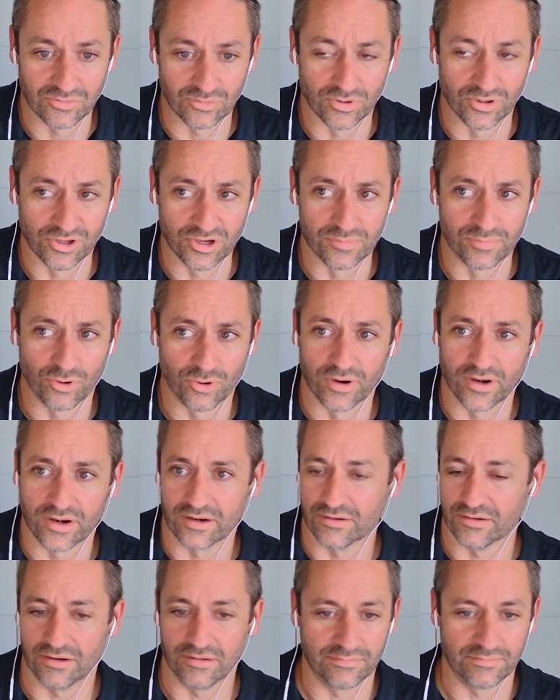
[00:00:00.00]
a really good point.
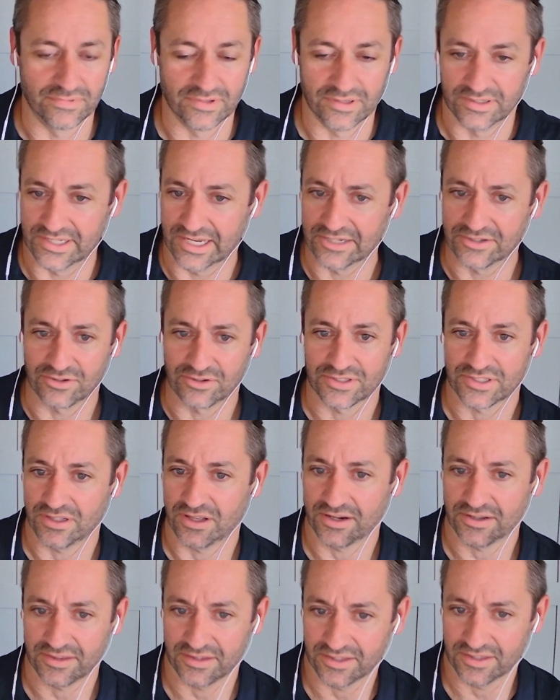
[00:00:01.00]
Dental is a
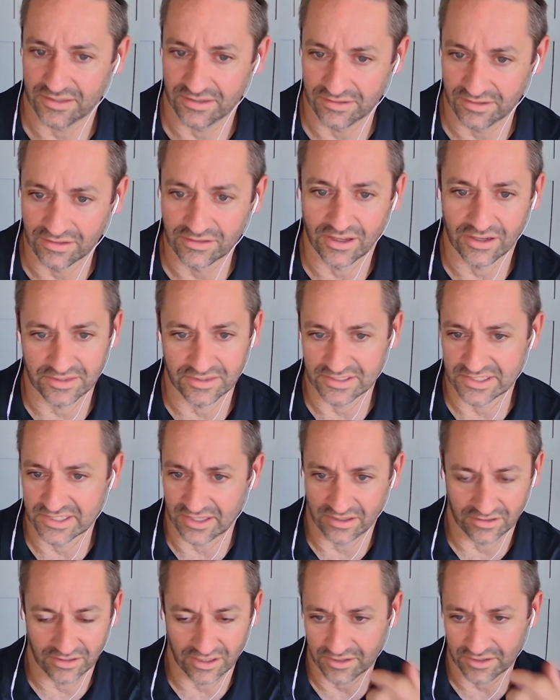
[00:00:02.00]

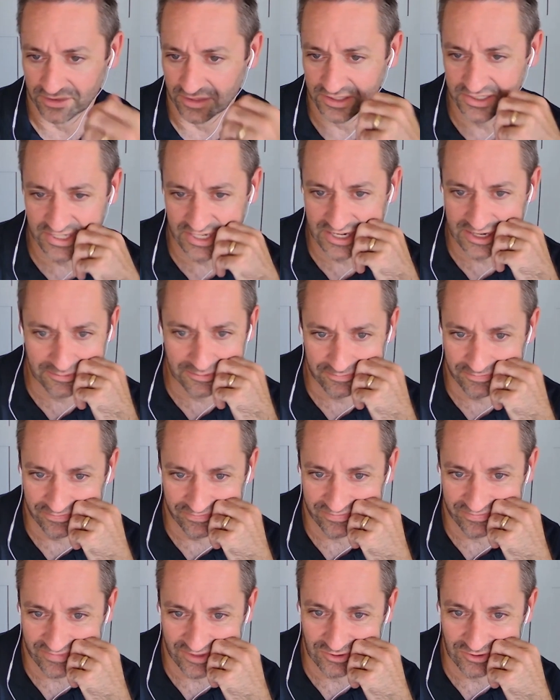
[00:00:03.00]
lot the same
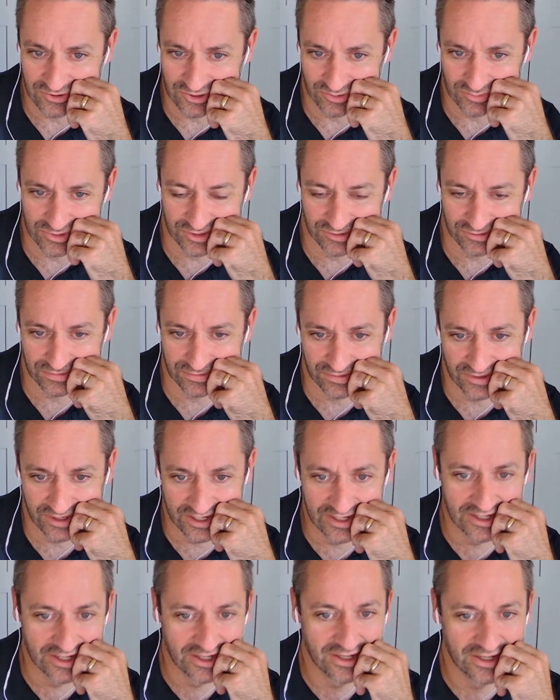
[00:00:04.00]
in terms of
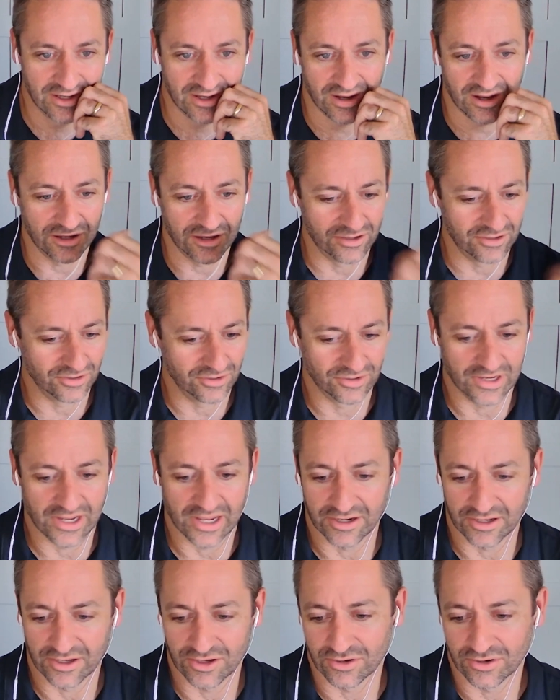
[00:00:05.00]
you're
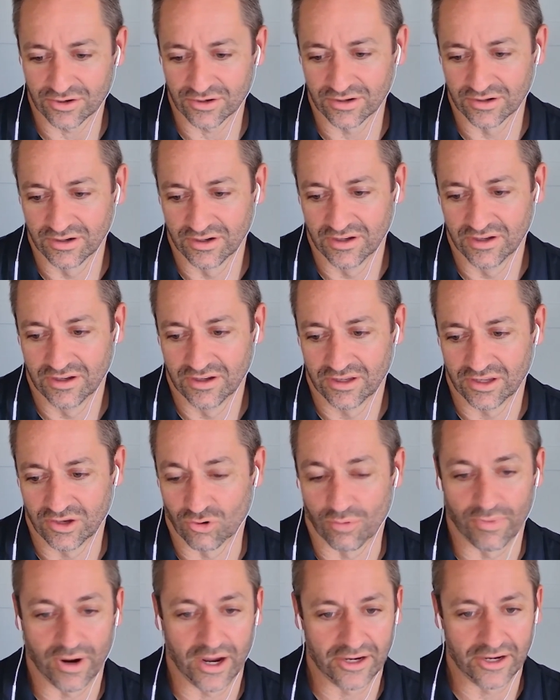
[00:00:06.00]
getting your
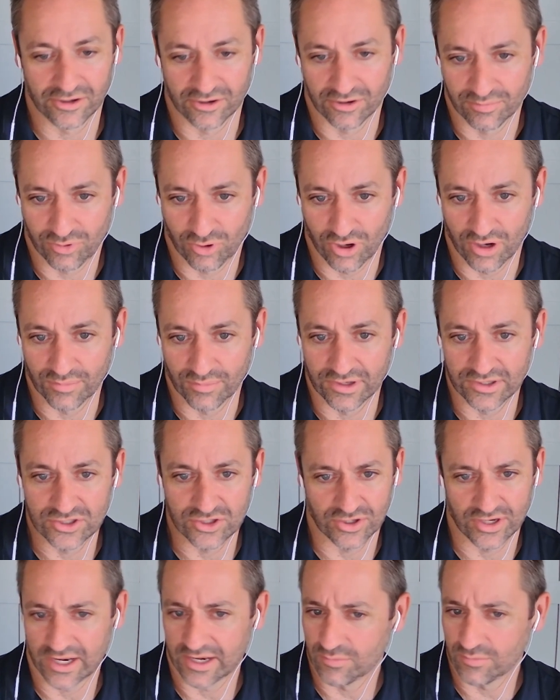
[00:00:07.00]
reminder appointments.
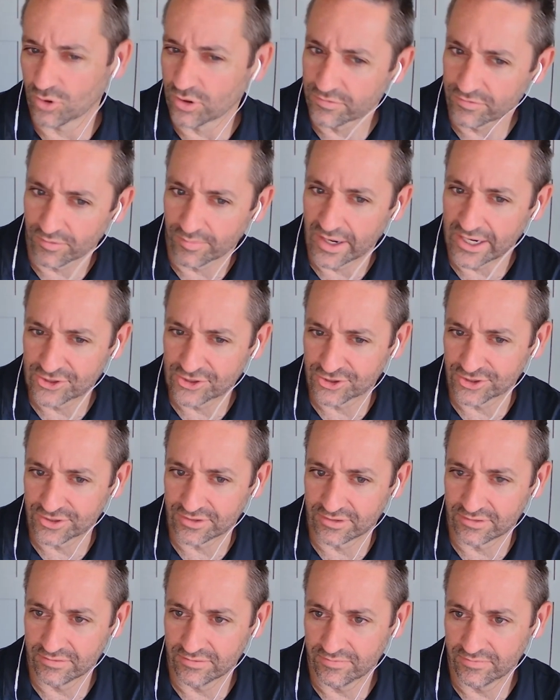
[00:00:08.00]
You're getting more
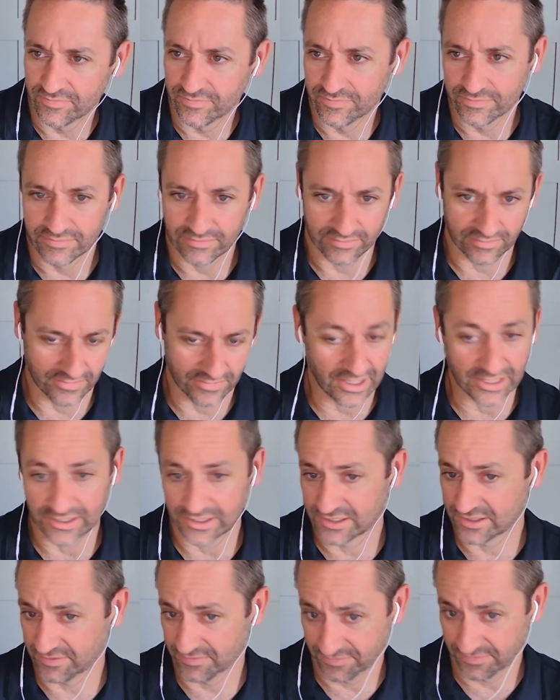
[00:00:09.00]
information that
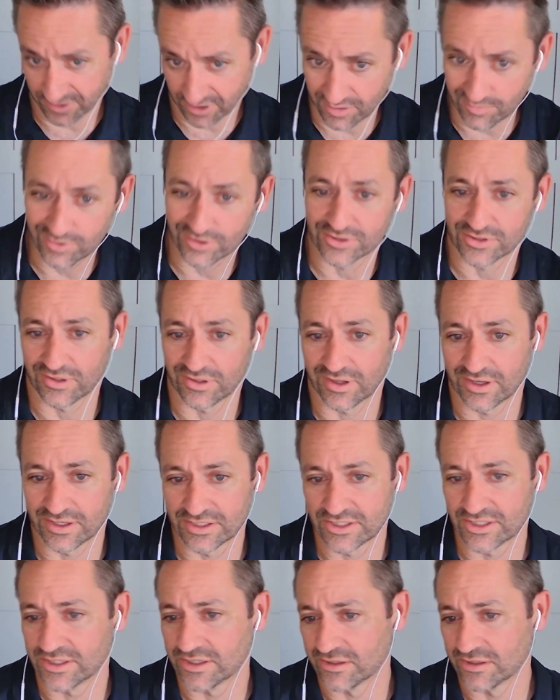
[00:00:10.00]
is very
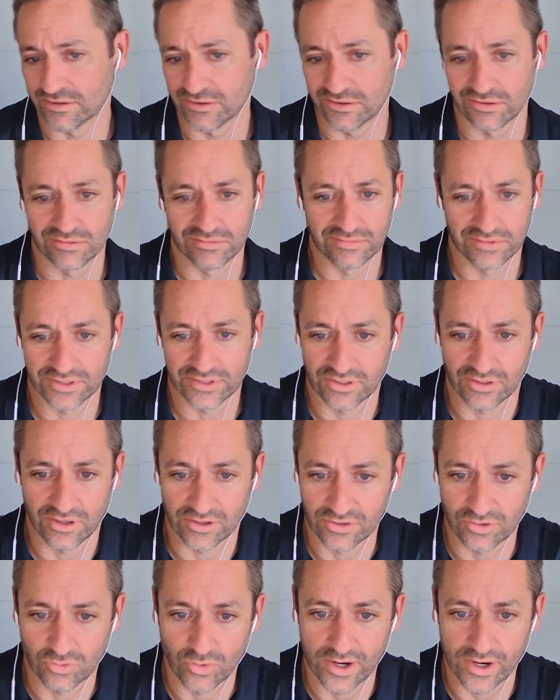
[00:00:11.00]
personalized to you just along
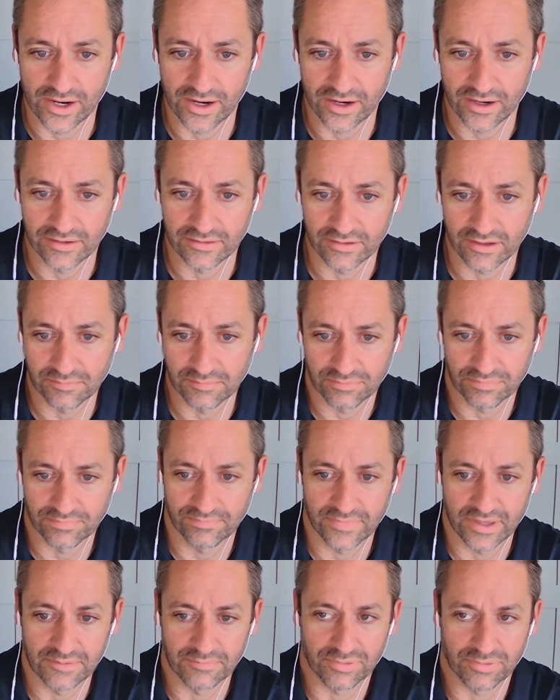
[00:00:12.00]
the way, and
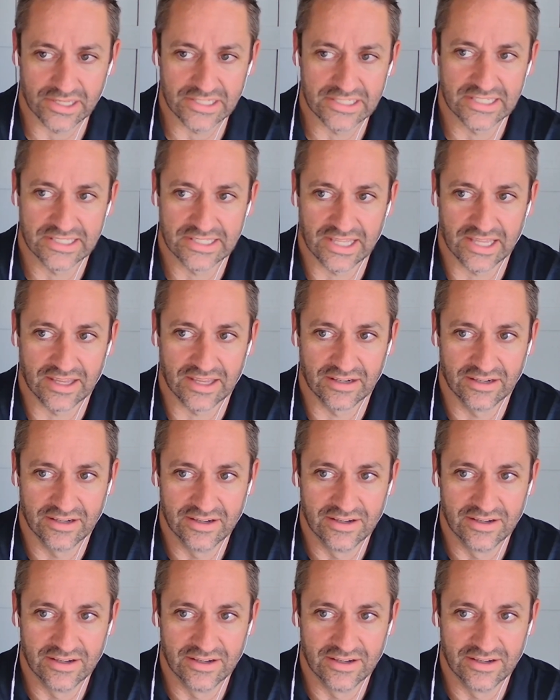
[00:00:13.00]
in places that